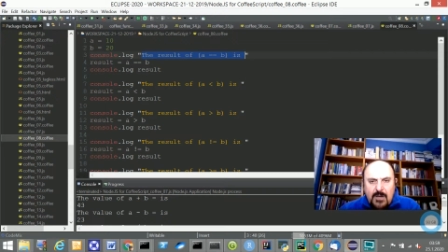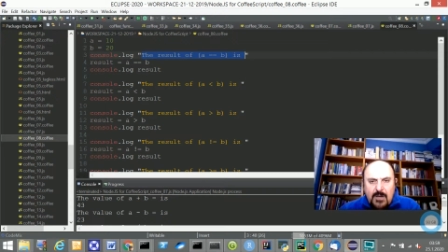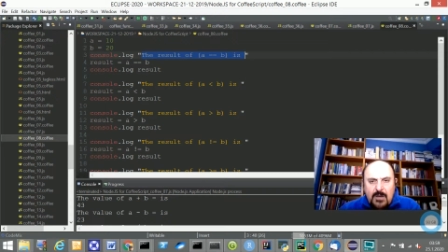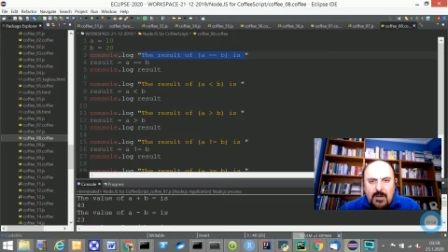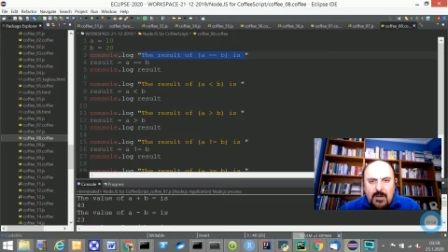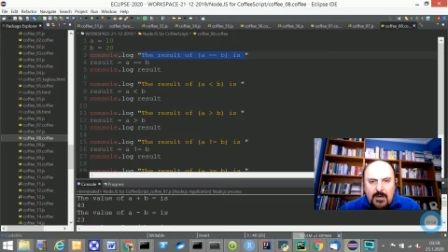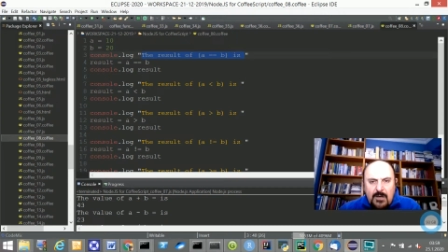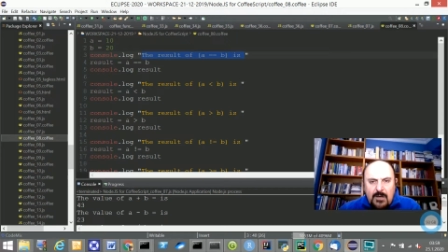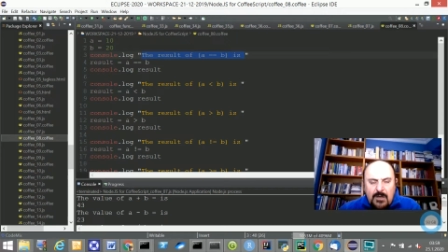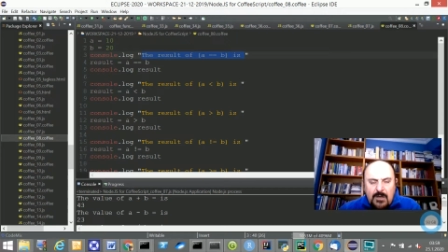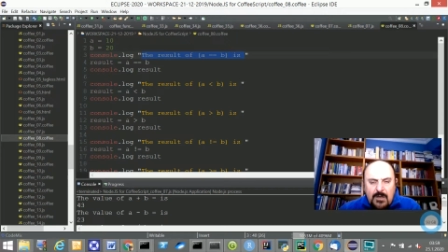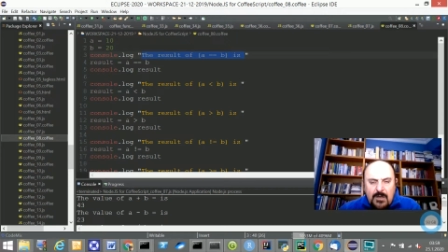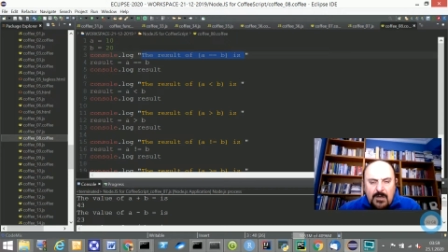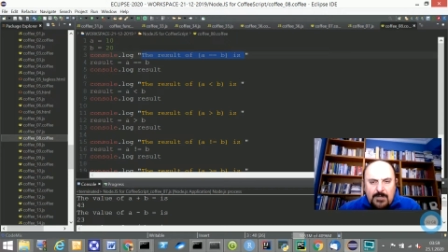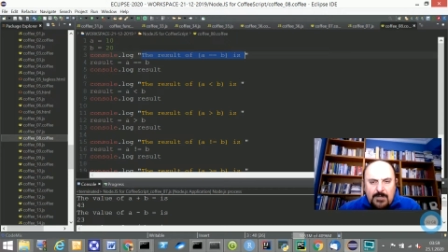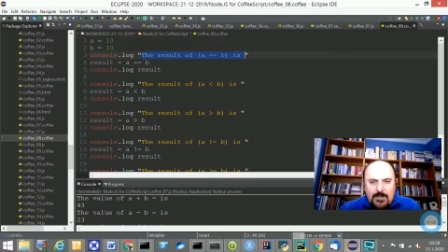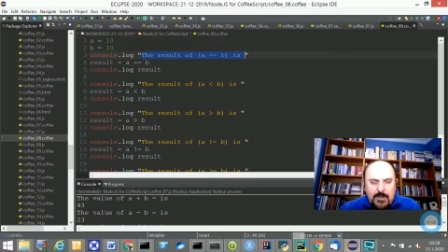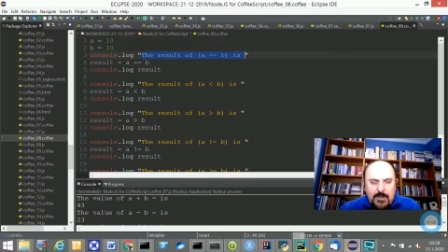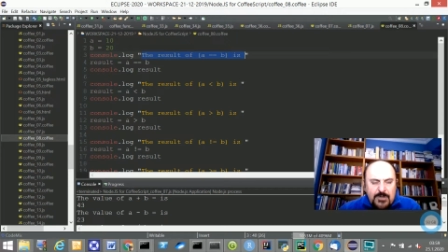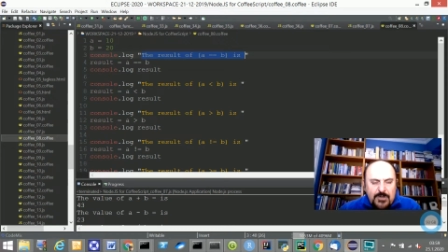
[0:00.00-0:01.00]

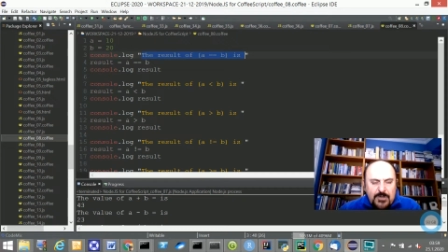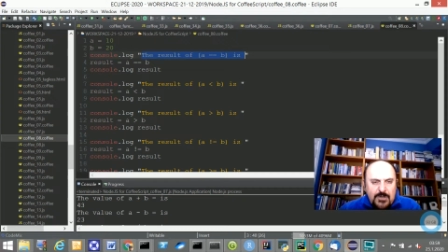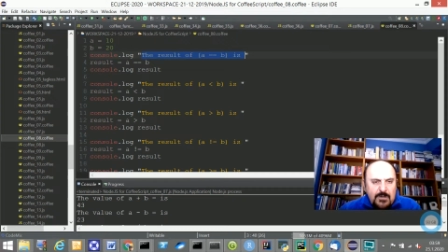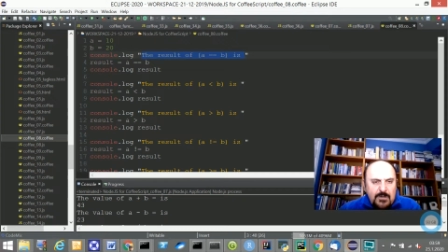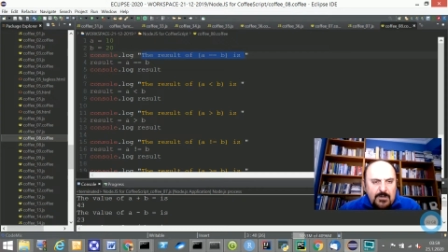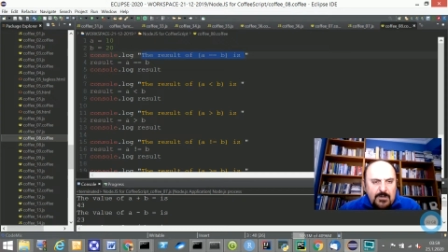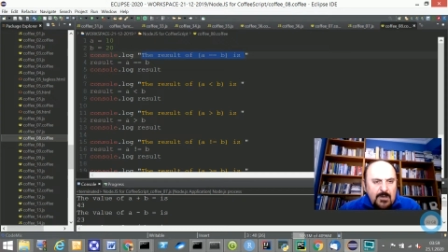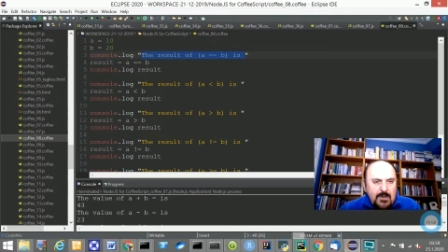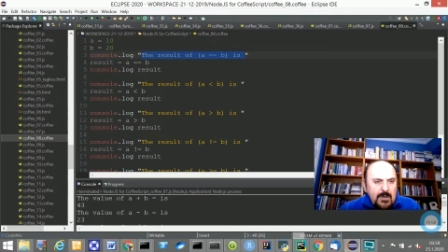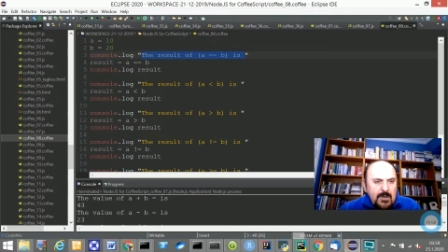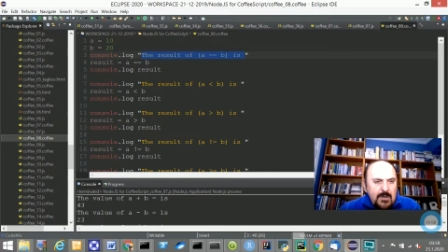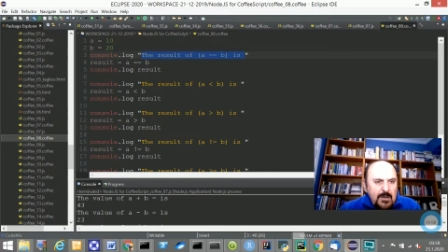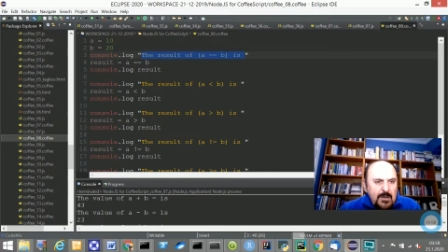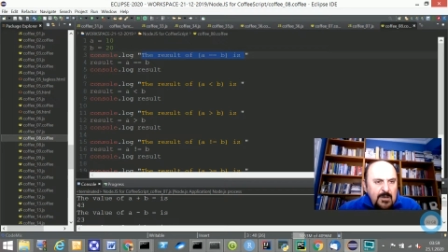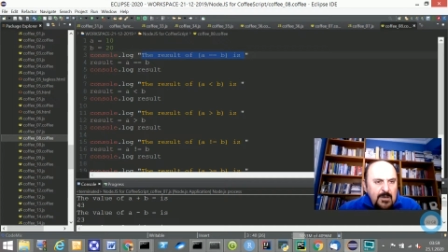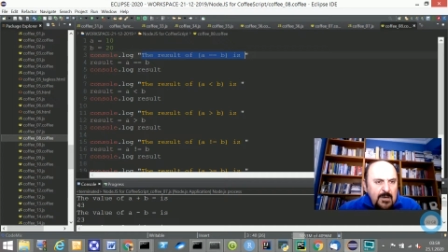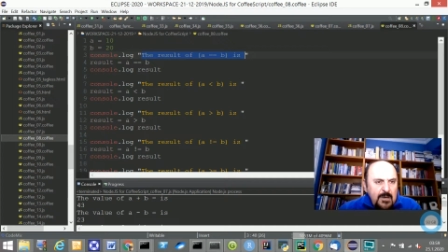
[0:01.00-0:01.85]
expression, and